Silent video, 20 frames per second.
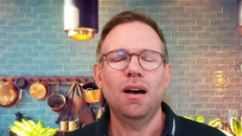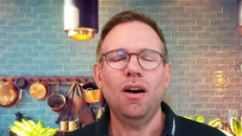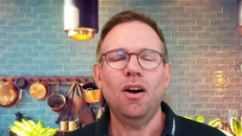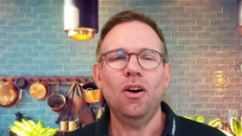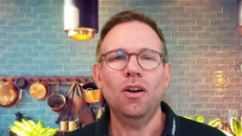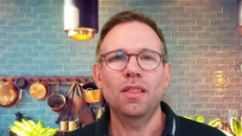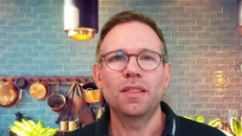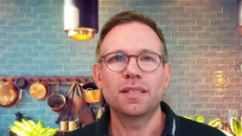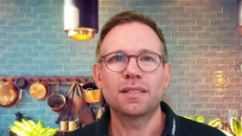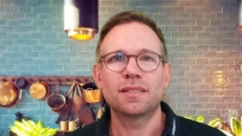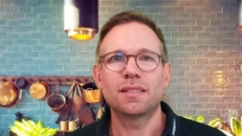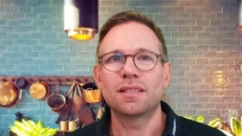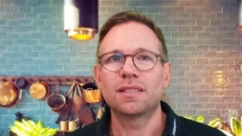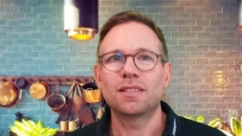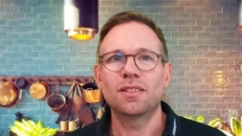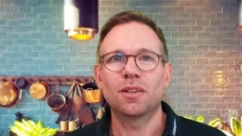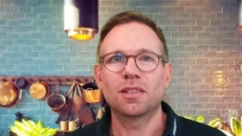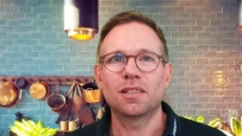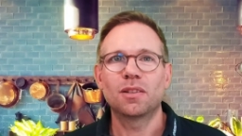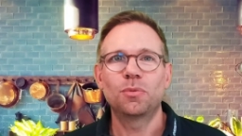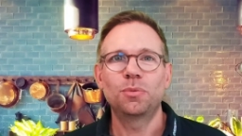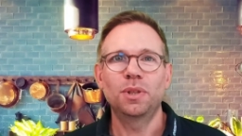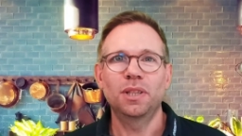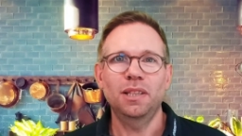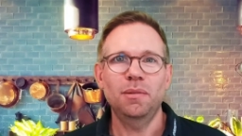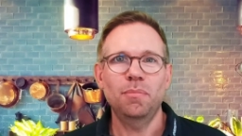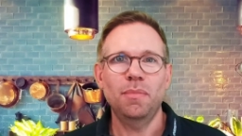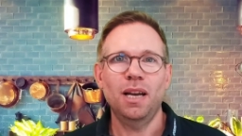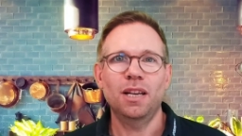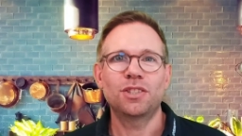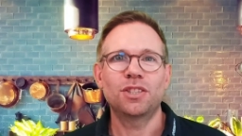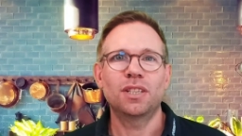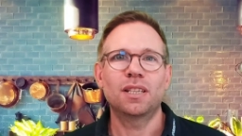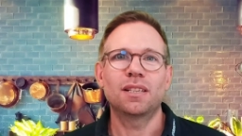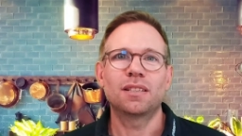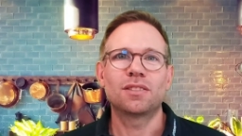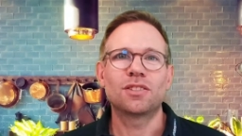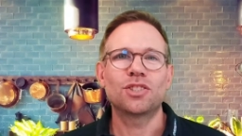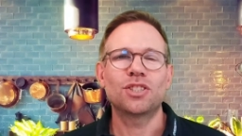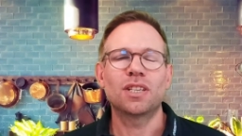All this is not really magic,
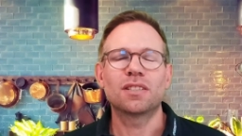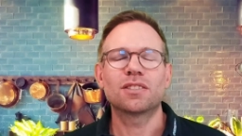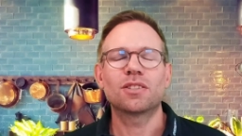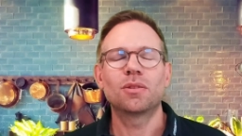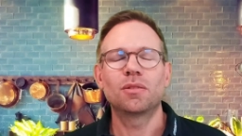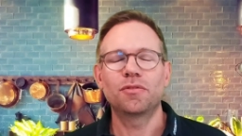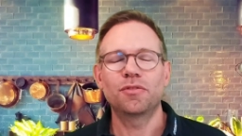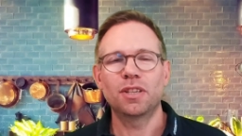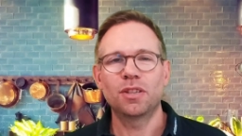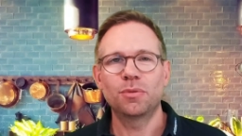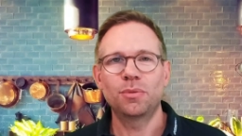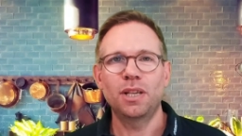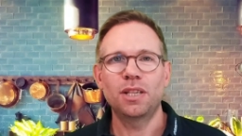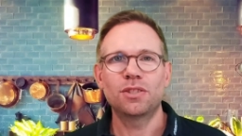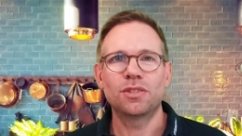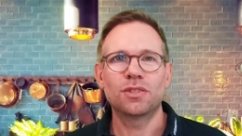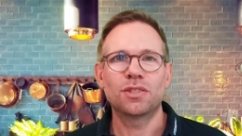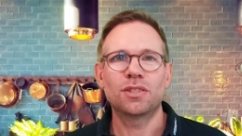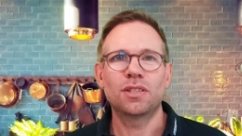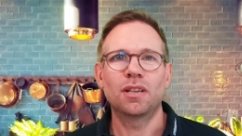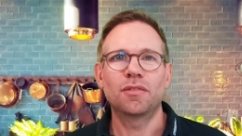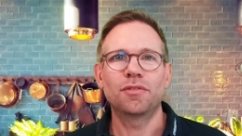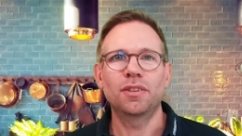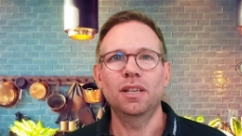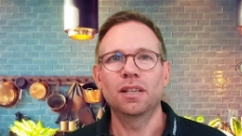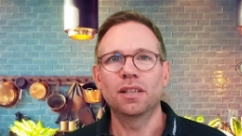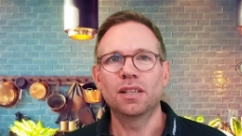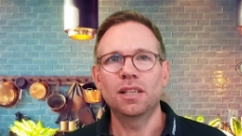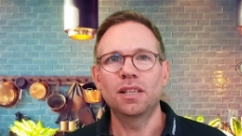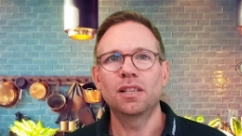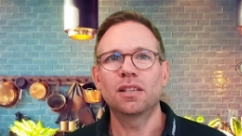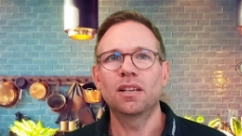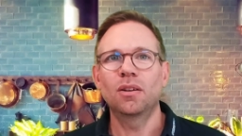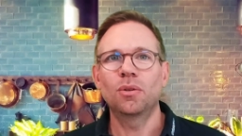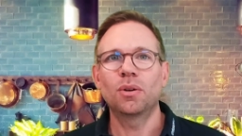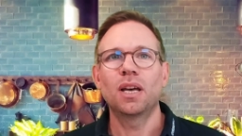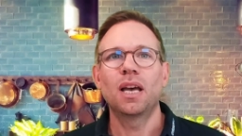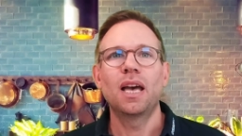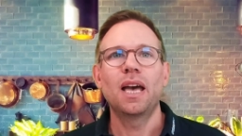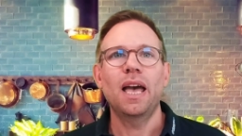it's just configuration stuff in
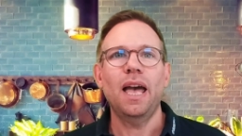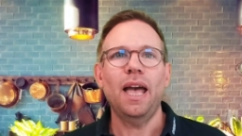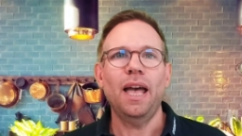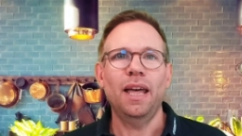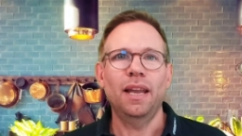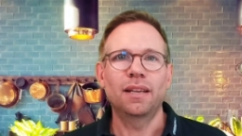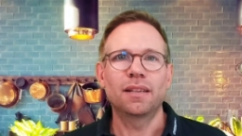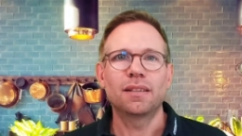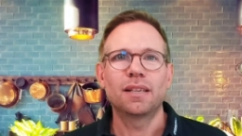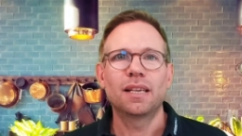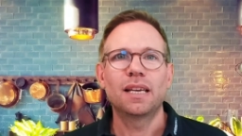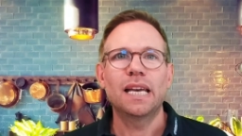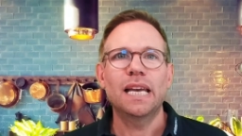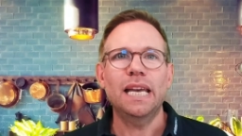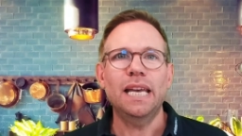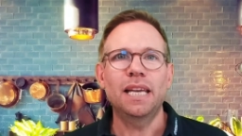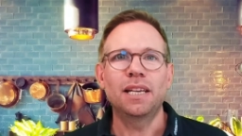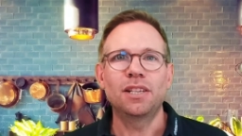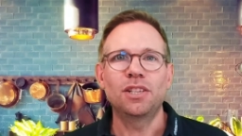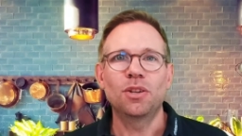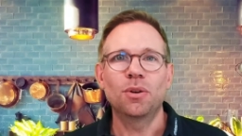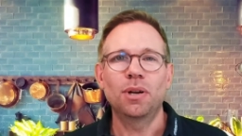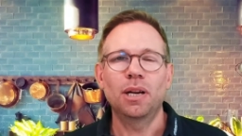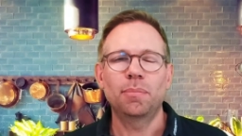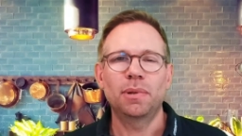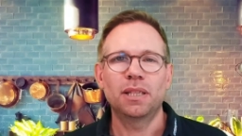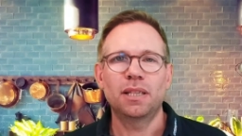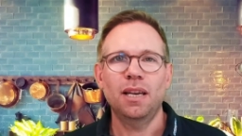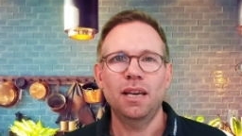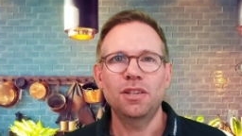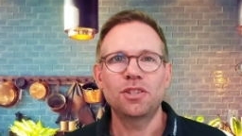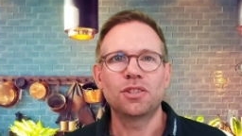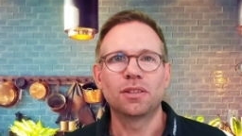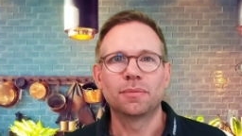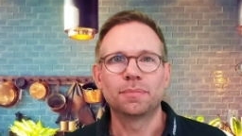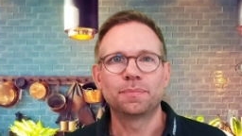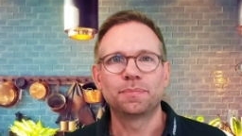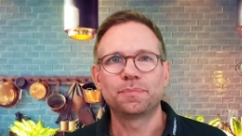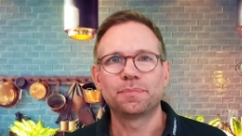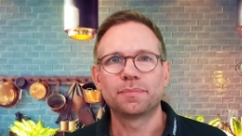Keycloak and in your
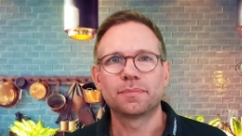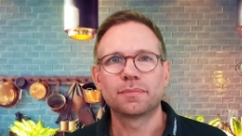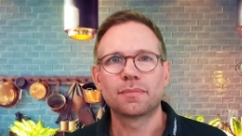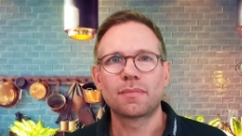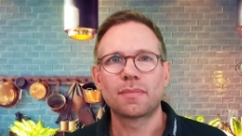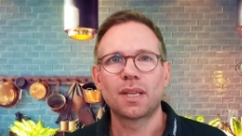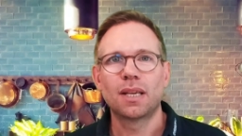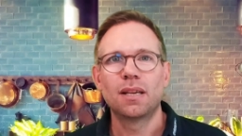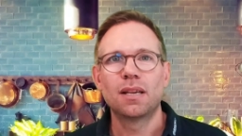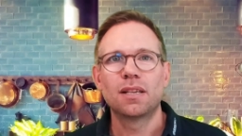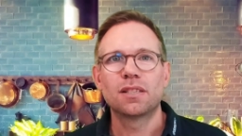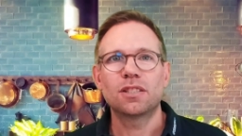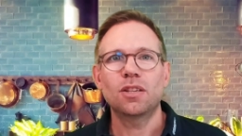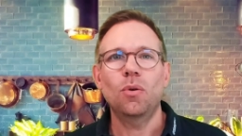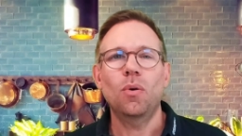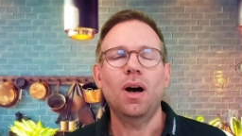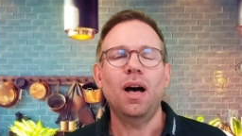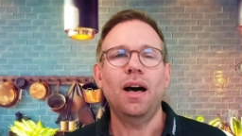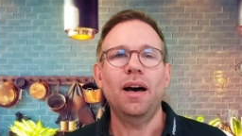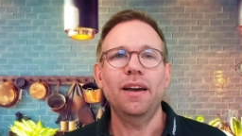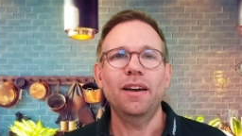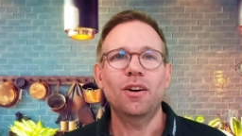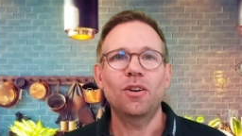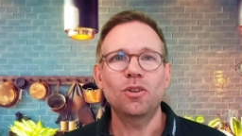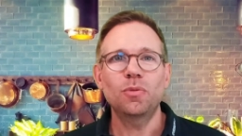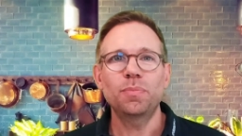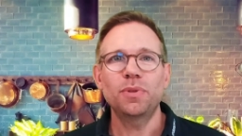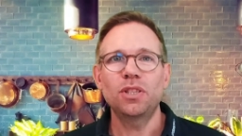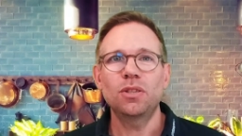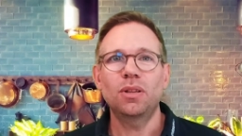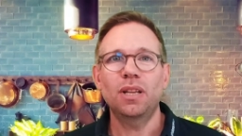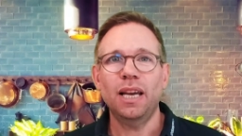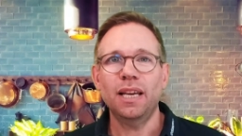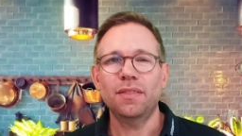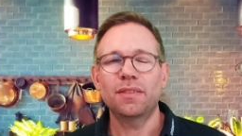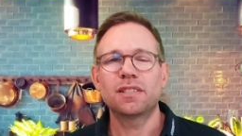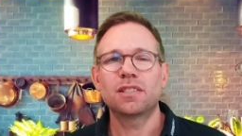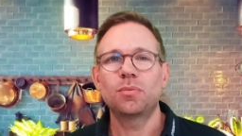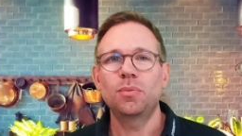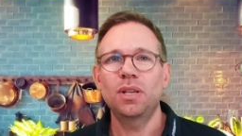application. So I hope you
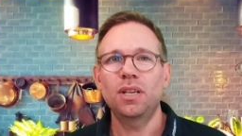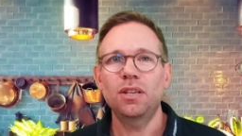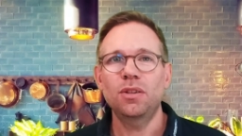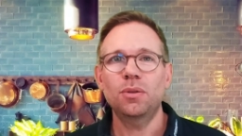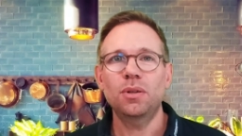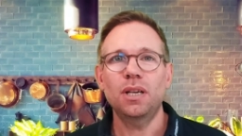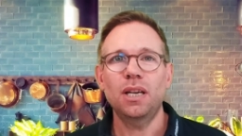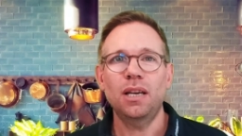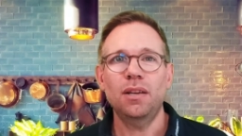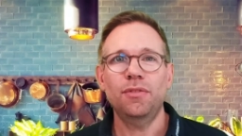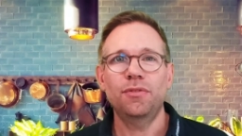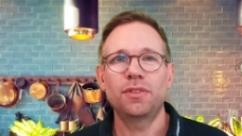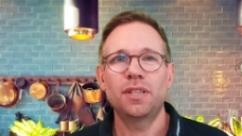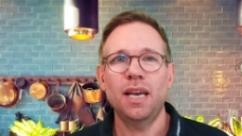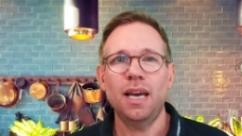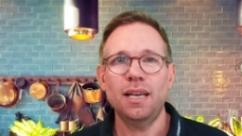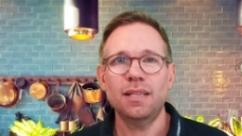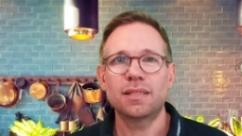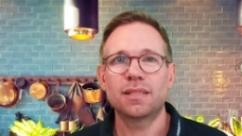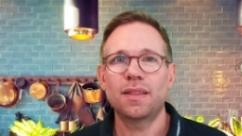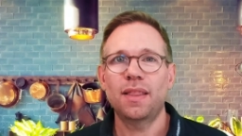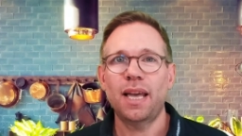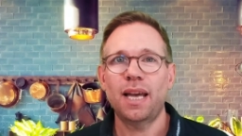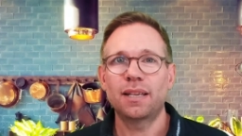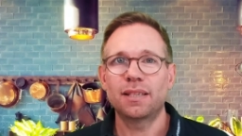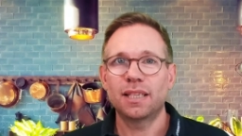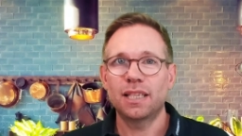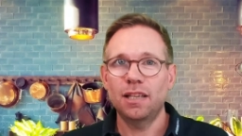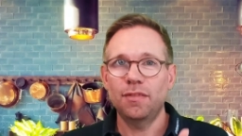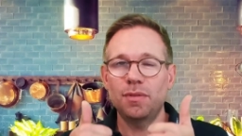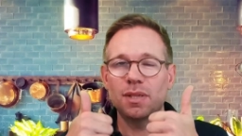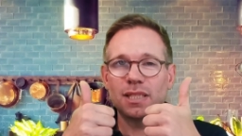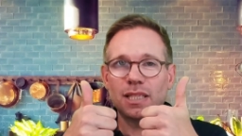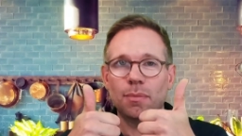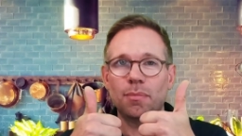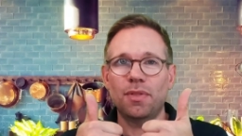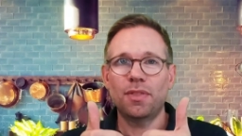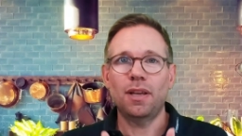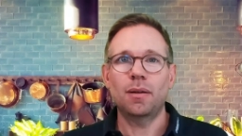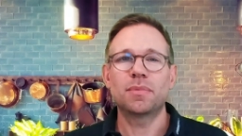liked this video. If yes, then give me
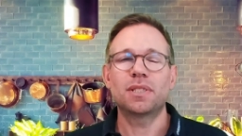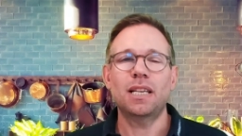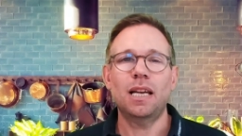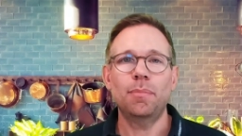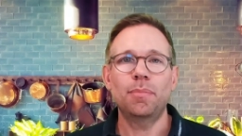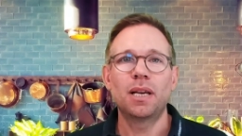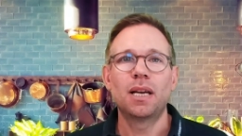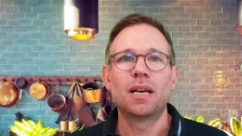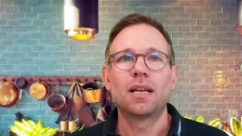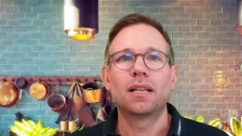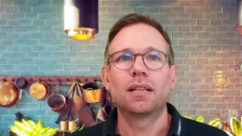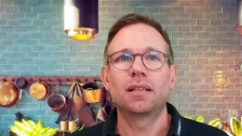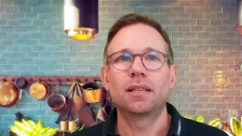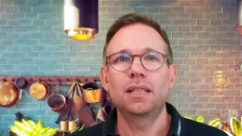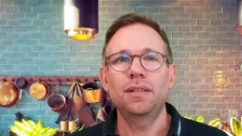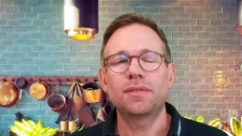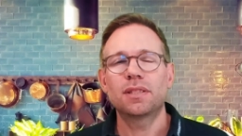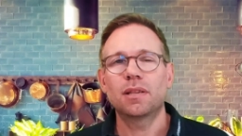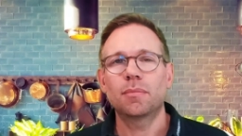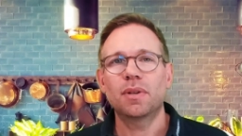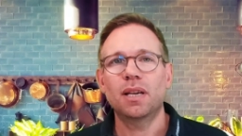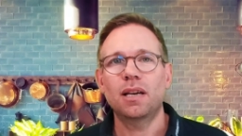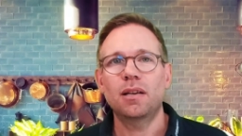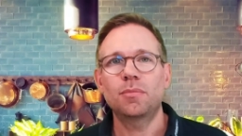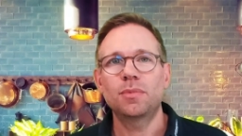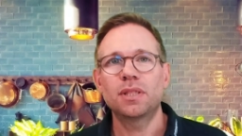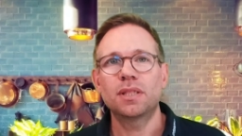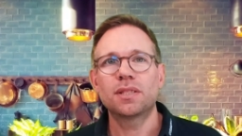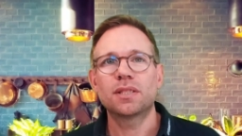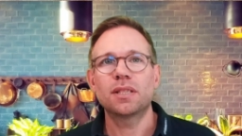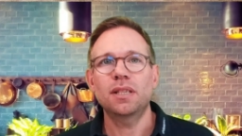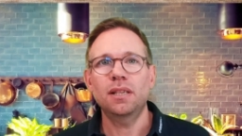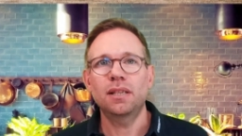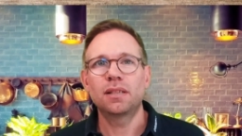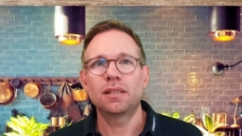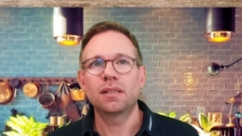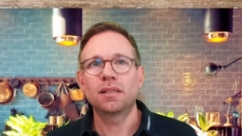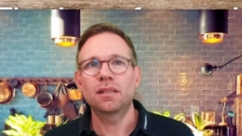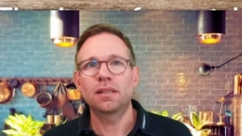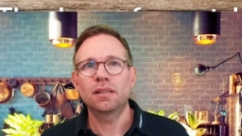some thumbs up, leave some comments
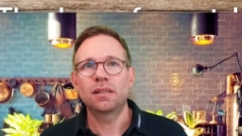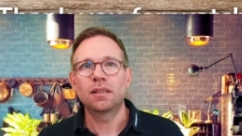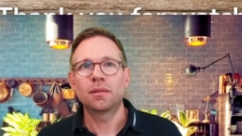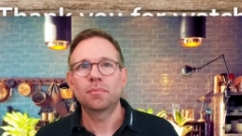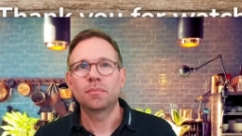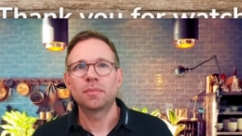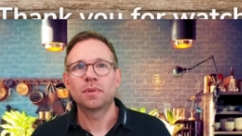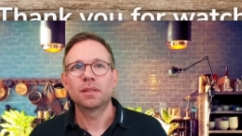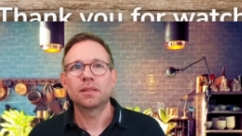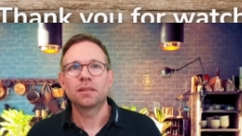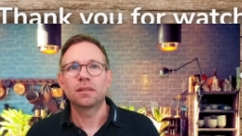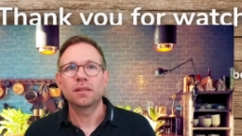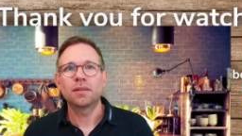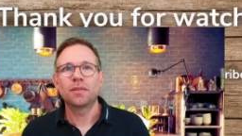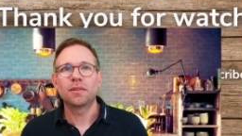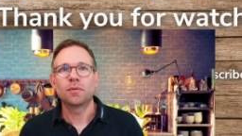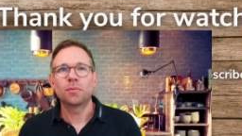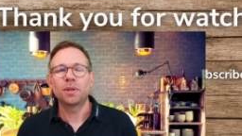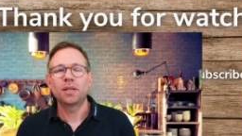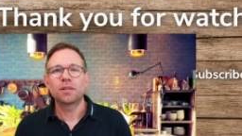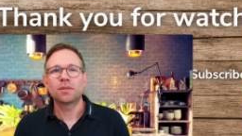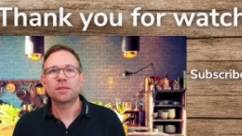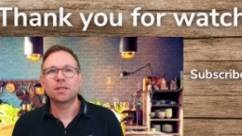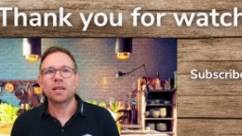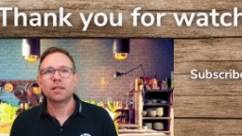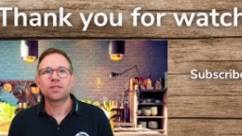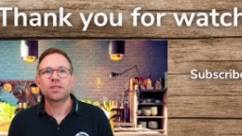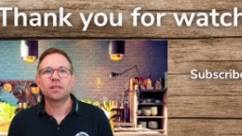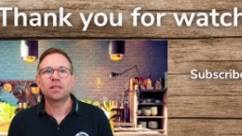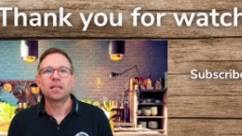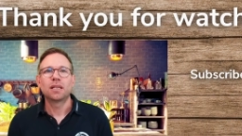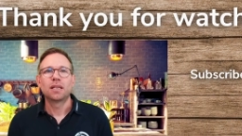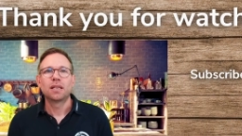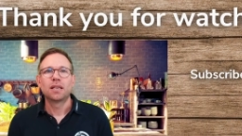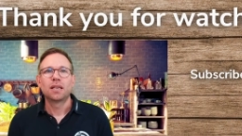in the video section.